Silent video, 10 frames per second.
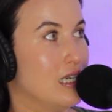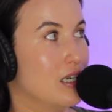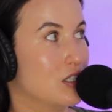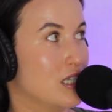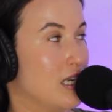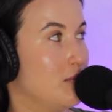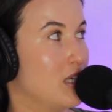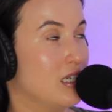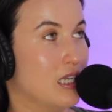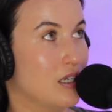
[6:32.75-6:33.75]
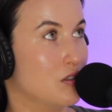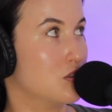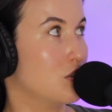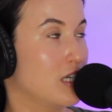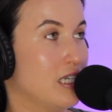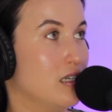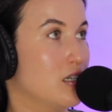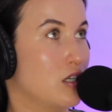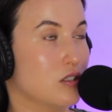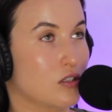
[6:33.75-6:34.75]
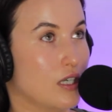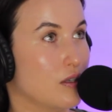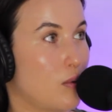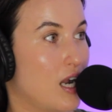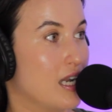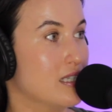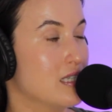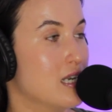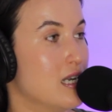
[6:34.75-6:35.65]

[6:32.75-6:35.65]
entertainment industry, adult or otherwise,